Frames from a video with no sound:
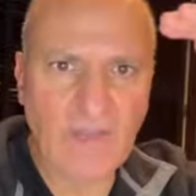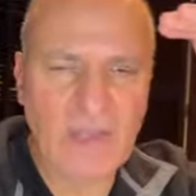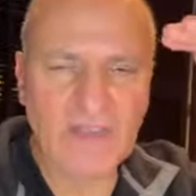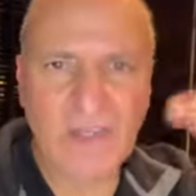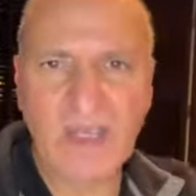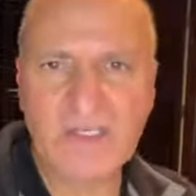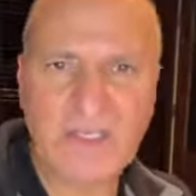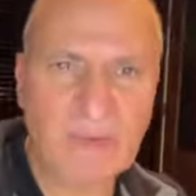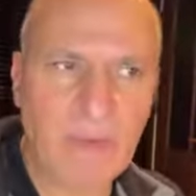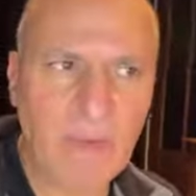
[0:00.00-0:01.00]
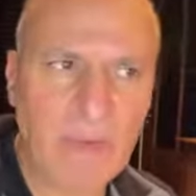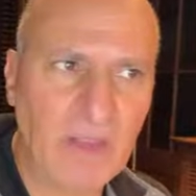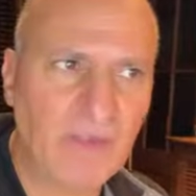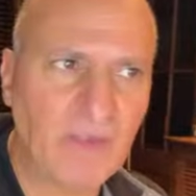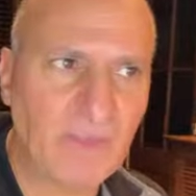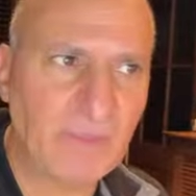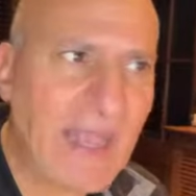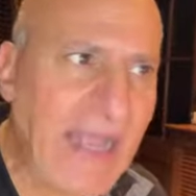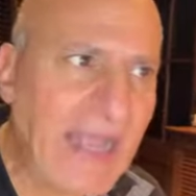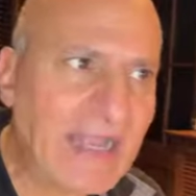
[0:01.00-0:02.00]
if it has a high G prime, it bounces
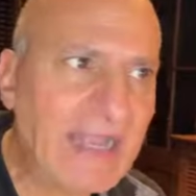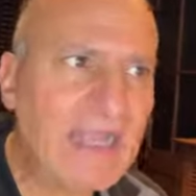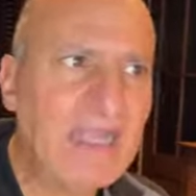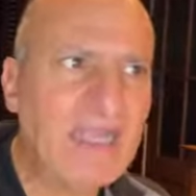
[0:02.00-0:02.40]
back.